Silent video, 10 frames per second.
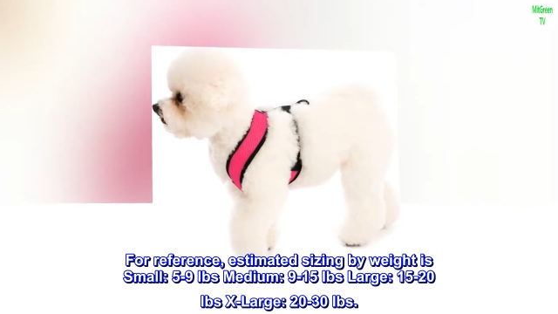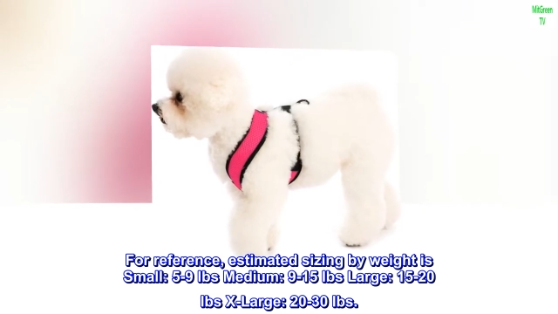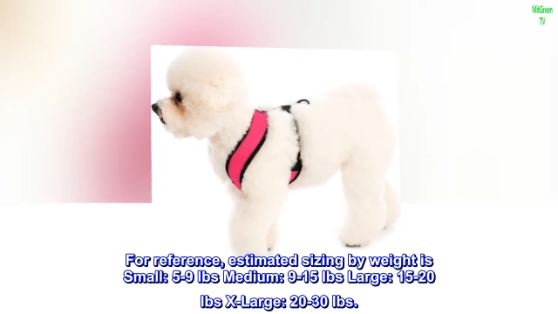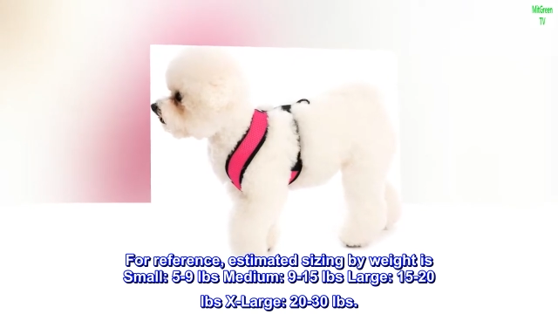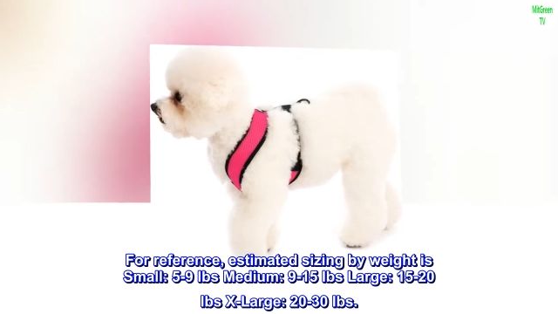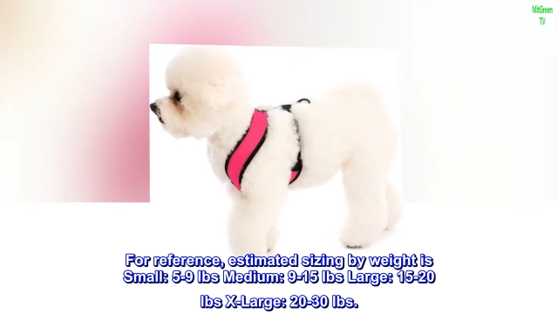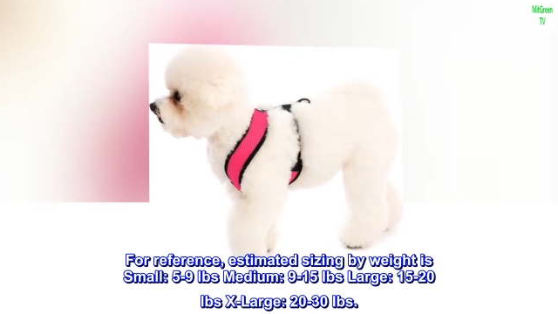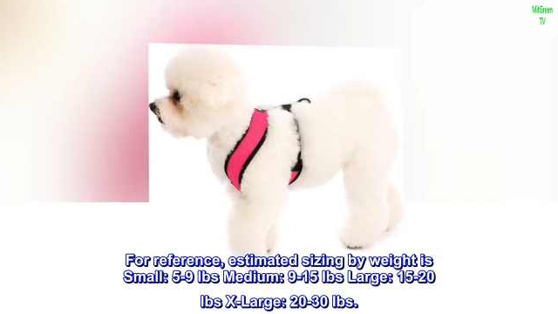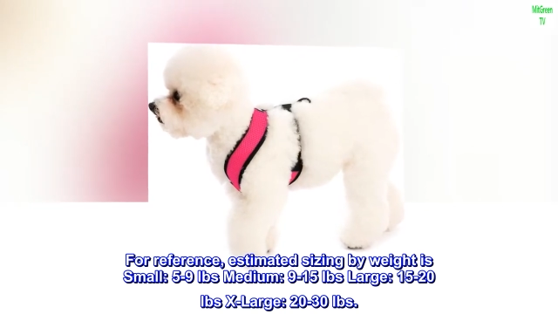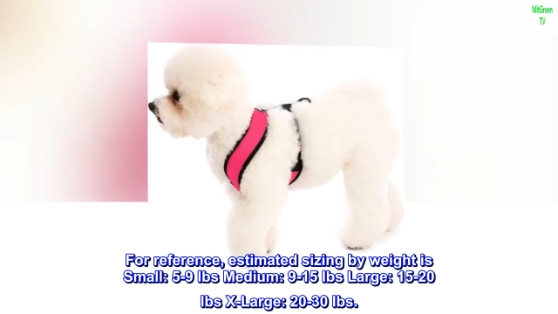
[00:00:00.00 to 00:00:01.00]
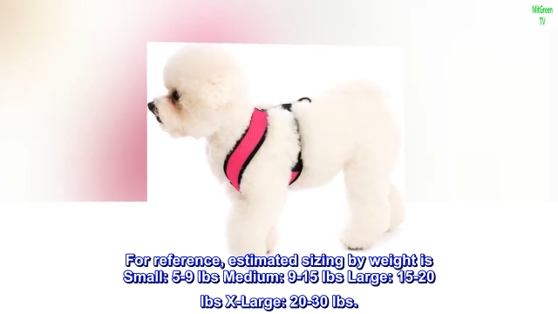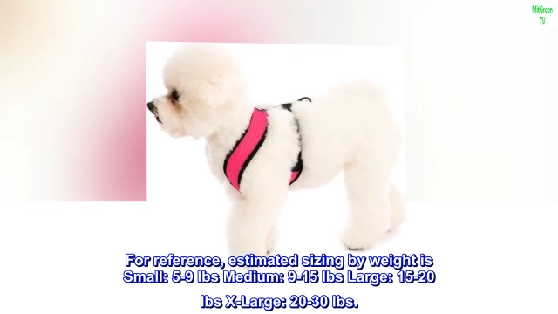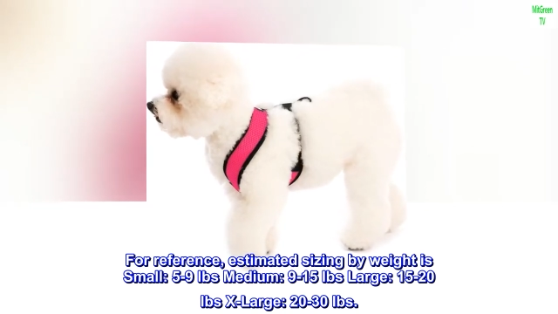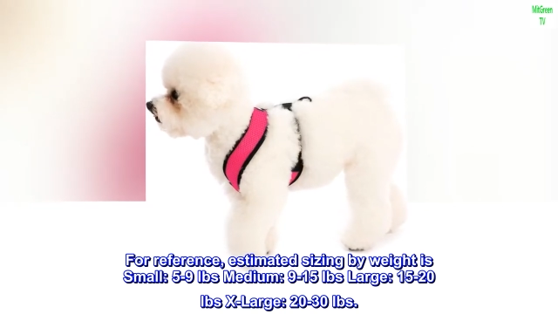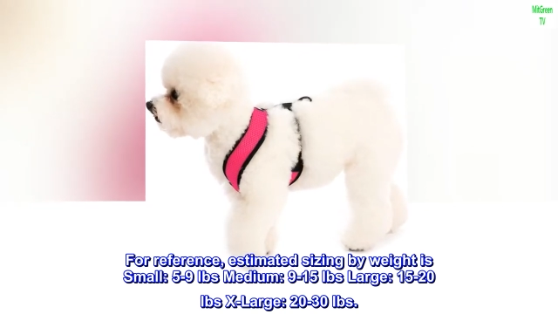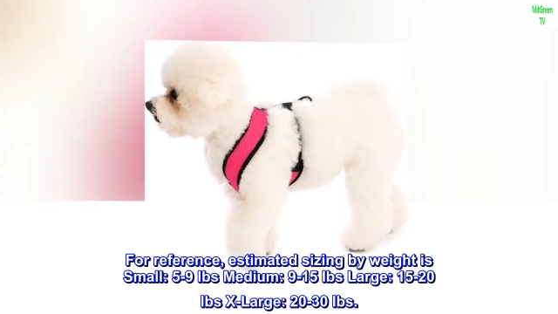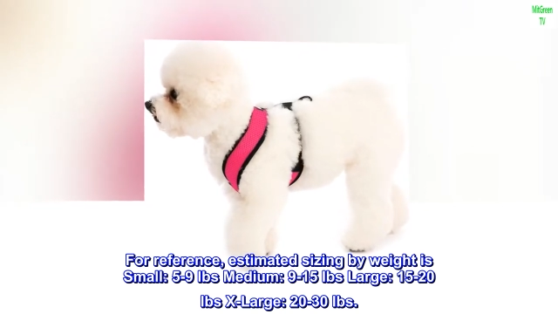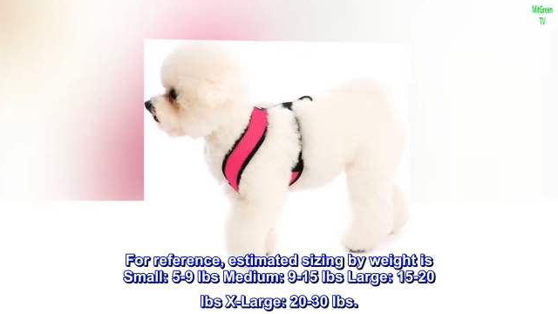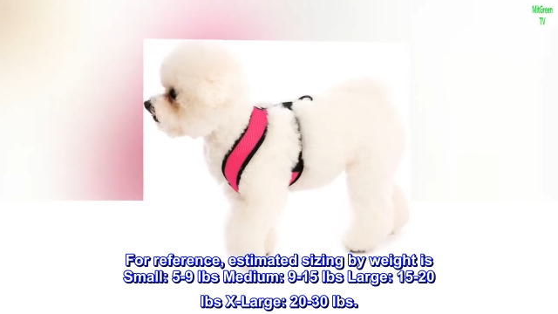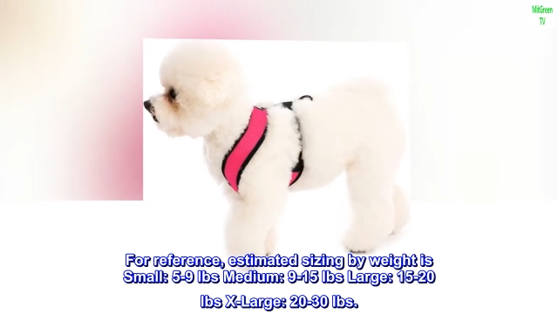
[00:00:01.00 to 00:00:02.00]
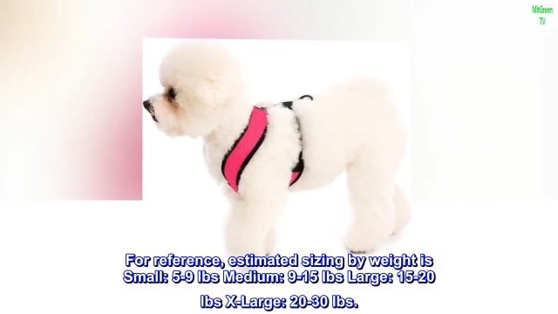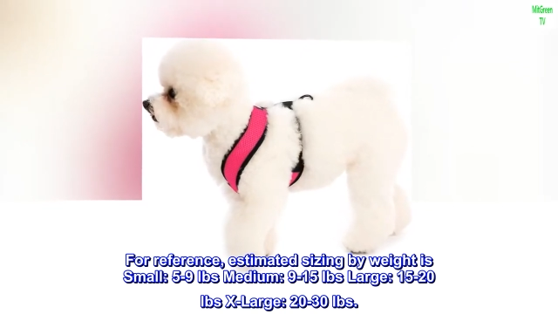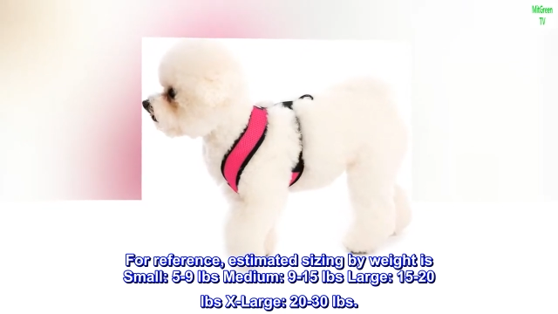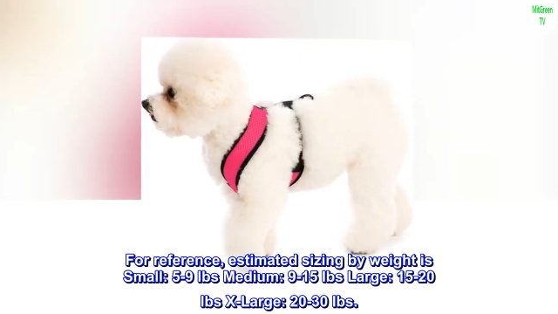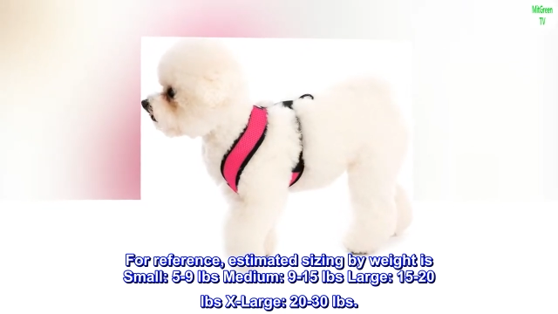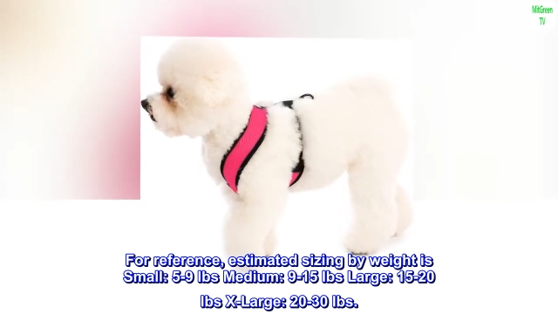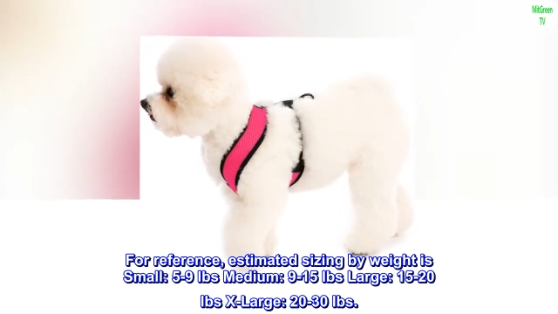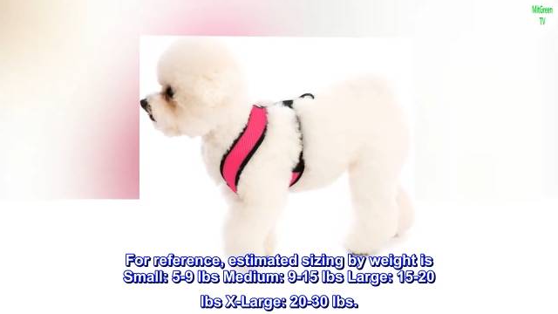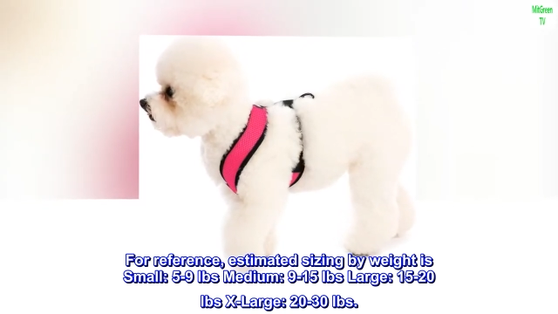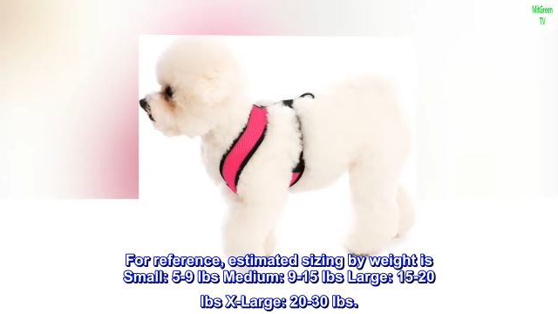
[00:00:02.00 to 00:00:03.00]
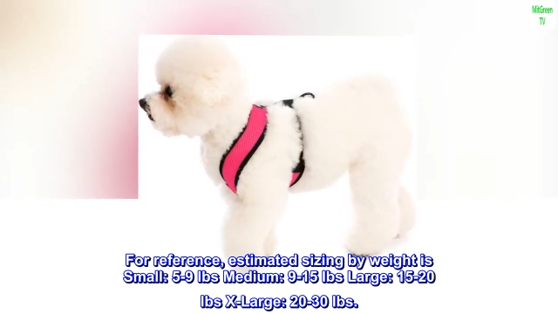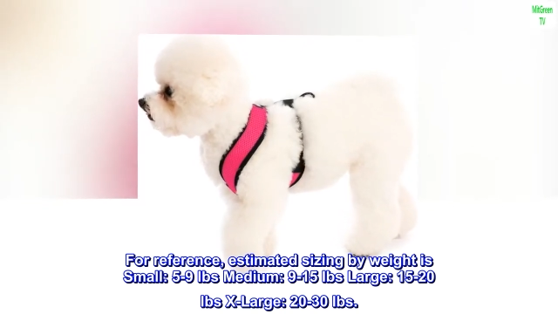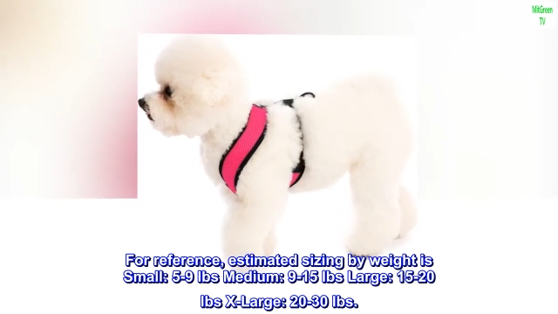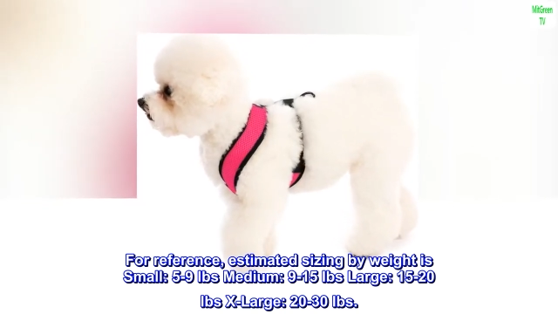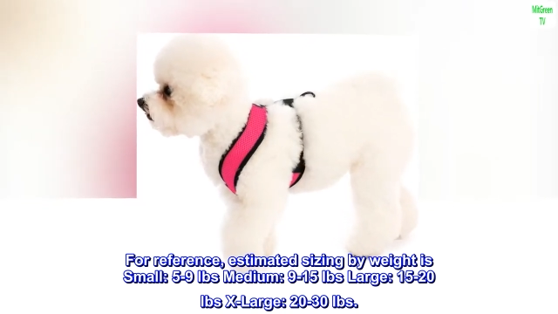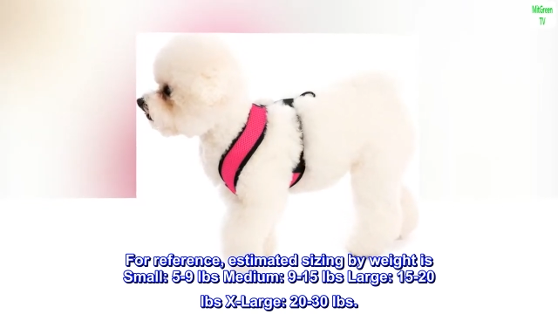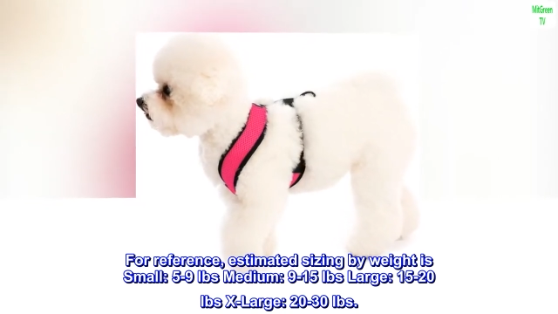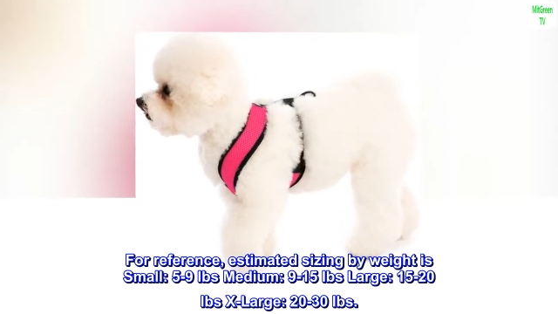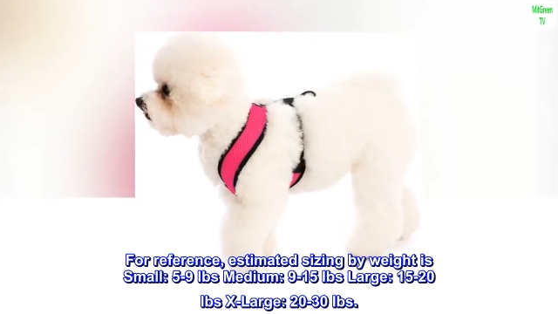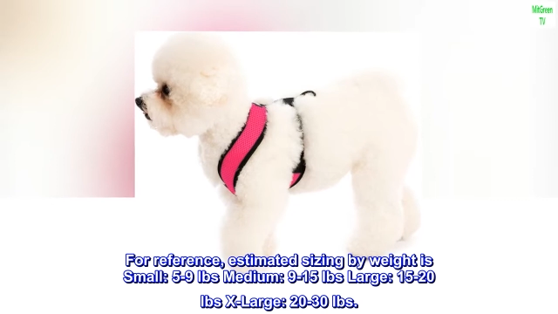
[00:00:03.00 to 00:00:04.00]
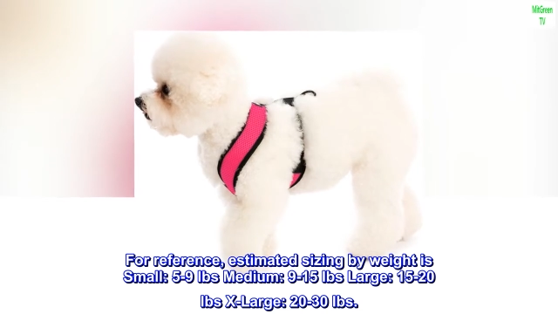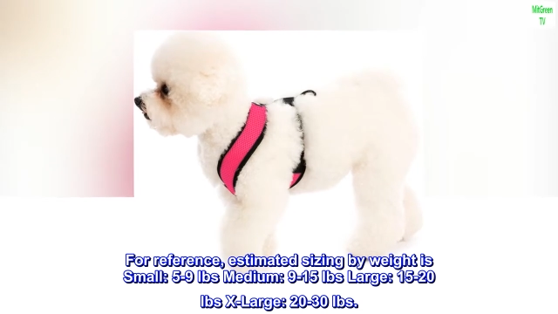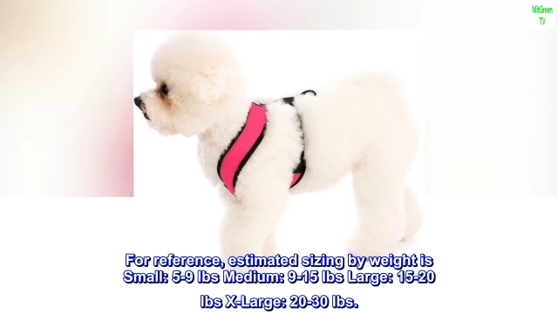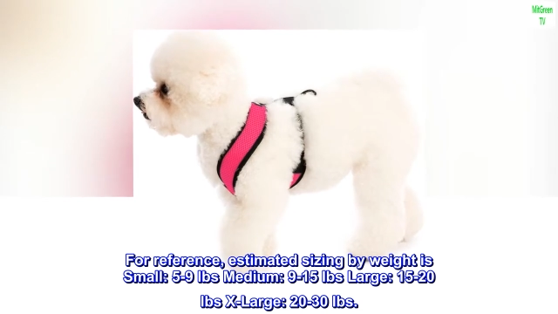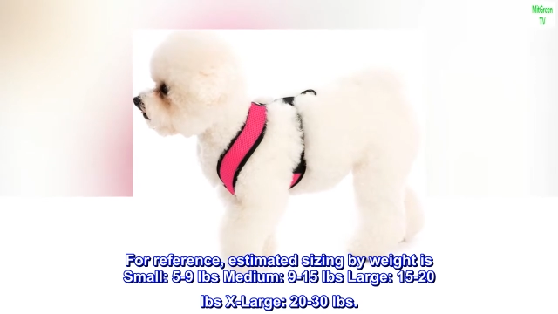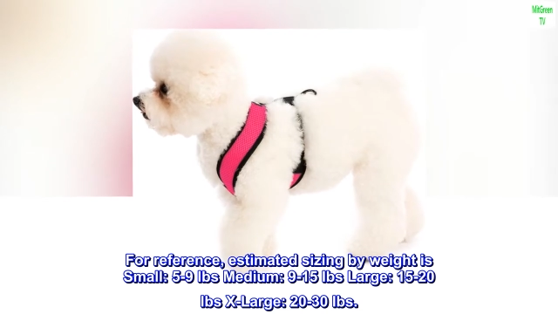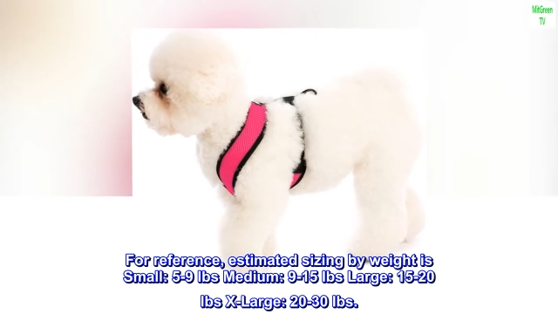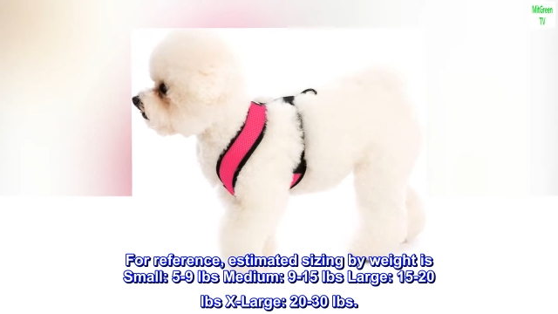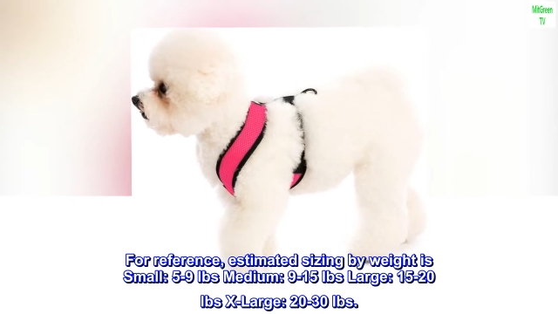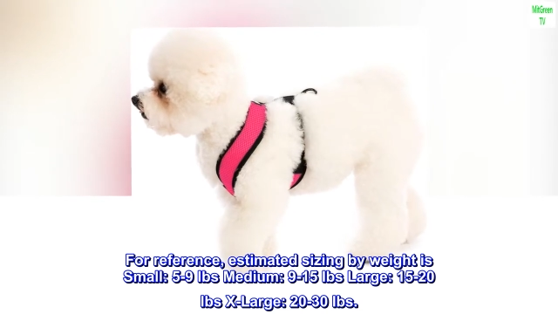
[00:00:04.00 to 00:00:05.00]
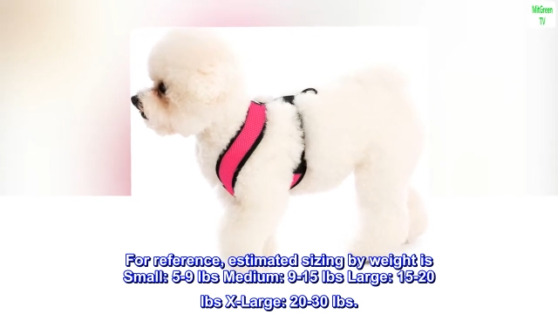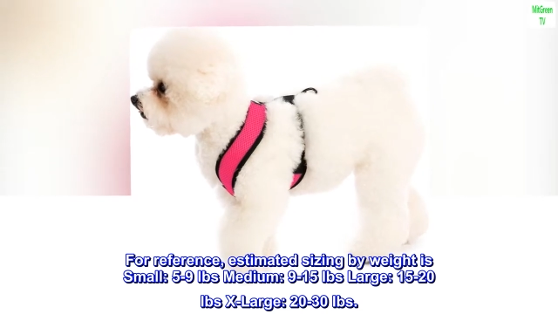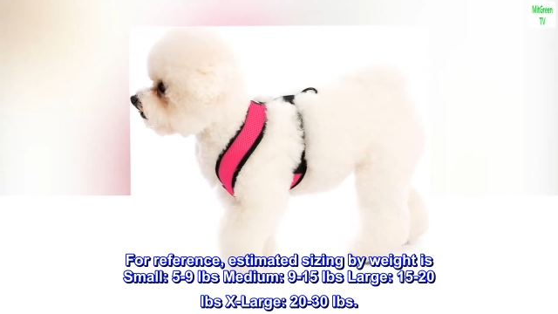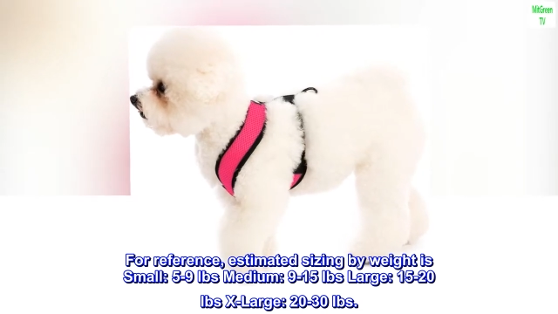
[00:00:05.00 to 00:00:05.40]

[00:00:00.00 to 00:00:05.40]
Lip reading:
No face is visible, so there are no lips to read.